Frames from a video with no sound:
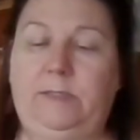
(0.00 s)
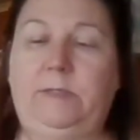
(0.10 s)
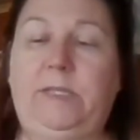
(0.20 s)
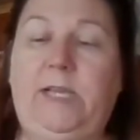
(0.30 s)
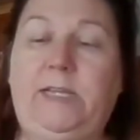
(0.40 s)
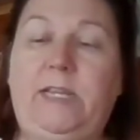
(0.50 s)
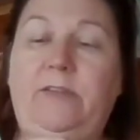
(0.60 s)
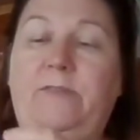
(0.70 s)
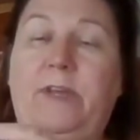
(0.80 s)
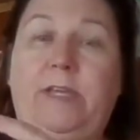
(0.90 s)
the
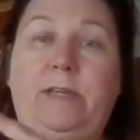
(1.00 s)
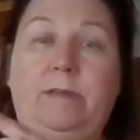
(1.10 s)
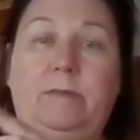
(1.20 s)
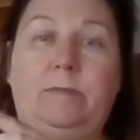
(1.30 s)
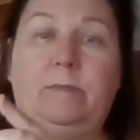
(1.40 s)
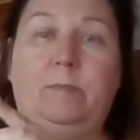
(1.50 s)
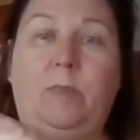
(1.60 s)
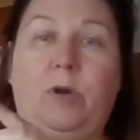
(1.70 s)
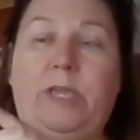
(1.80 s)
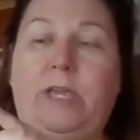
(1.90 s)
identifying
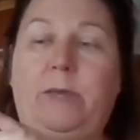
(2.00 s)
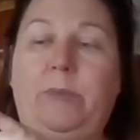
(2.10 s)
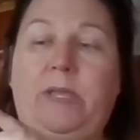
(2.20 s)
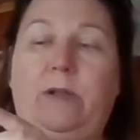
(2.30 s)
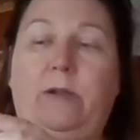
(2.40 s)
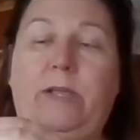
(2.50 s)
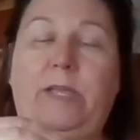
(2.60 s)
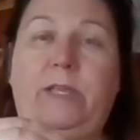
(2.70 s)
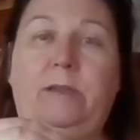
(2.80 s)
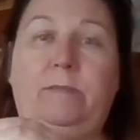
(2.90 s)
marking up here
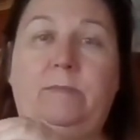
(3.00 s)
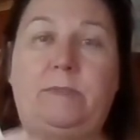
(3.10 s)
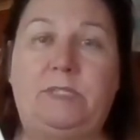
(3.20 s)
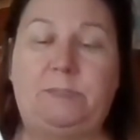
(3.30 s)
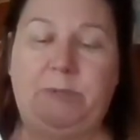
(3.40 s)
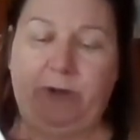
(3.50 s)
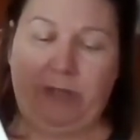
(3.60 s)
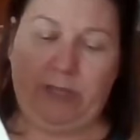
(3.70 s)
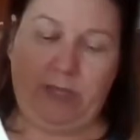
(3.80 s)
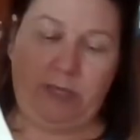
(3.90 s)
in
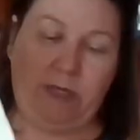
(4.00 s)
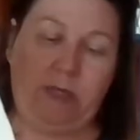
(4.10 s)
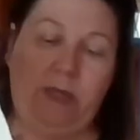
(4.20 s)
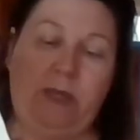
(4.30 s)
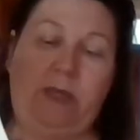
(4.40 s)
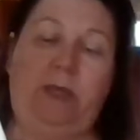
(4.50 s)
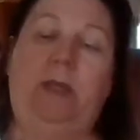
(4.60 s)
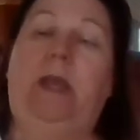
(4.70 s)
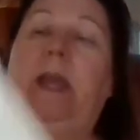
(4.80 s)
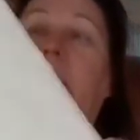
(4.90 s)
disappearing ink,
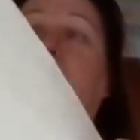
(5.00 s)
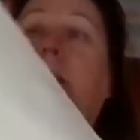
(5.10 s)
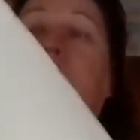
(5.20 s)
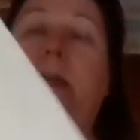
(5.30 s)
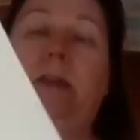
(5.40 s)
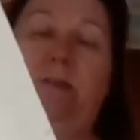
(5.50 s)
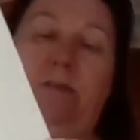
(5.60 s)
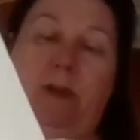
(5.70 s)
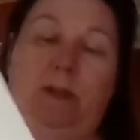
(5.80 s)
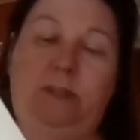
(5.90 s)
and I have
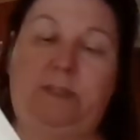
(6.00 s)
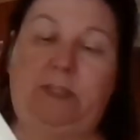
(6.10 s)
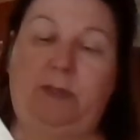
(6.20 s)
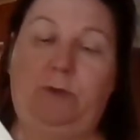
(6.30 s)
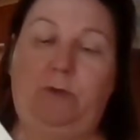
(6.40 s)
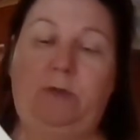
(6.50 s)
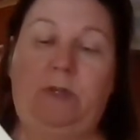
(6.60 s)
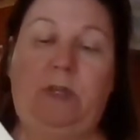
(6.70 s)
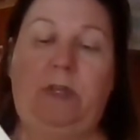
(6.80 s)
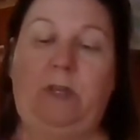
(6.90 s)
also
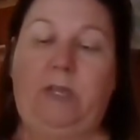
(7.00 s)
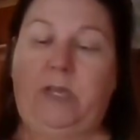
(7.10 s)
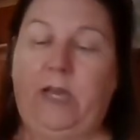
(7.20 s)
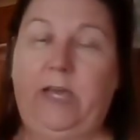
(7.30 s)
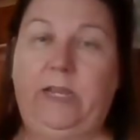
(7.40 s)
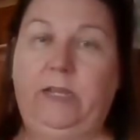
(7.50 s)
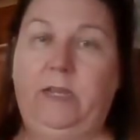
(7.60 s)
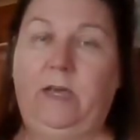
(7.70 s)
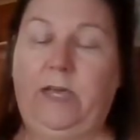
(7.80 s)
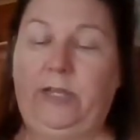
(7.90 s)
cut a
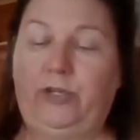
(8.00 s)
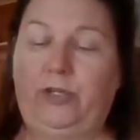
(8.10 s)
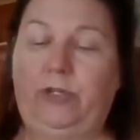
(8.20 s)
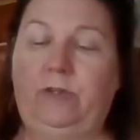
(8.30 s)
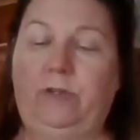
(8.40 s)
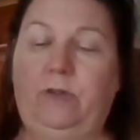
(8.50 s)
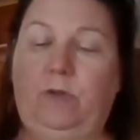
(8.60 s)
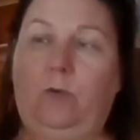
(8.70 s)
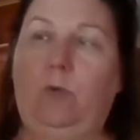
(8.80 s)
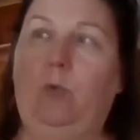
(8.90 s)
notch
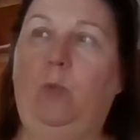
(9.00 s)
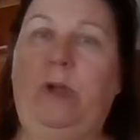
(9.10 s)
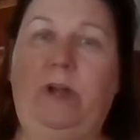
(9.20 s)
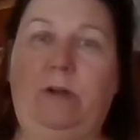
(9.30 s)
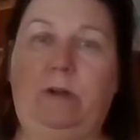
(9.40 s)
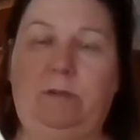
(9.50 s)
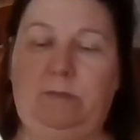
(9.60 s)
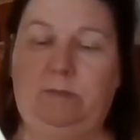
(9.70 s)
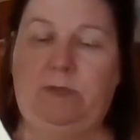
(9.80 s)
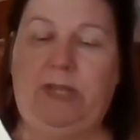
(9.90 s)
where
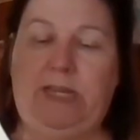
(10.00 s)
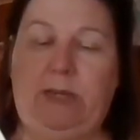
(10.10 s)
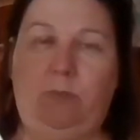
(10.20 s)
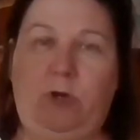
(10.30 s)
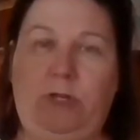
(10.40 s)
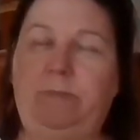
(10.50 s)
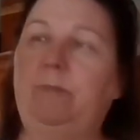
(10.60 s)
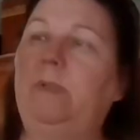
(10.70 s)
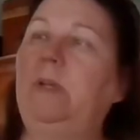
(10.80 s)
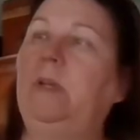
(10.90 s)
I need one,
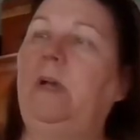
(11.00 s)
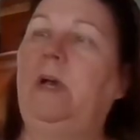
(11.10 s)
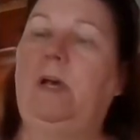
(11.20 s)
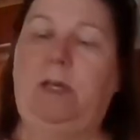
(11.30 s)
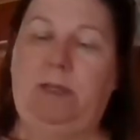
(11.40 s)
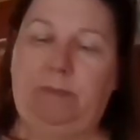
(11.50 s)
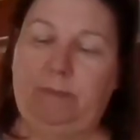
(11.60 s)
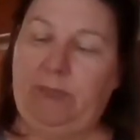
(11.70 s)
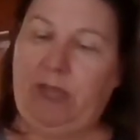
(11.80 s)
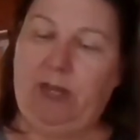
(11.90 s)
and
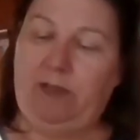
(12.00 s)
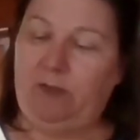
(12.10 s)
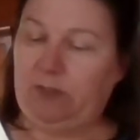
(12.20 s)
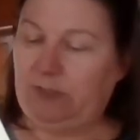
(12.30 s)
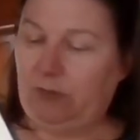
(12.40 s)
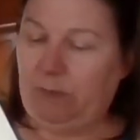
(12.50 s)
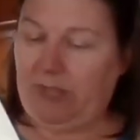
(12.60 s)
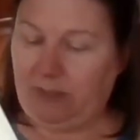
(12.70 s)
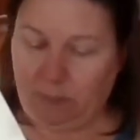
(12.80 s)
I've also made the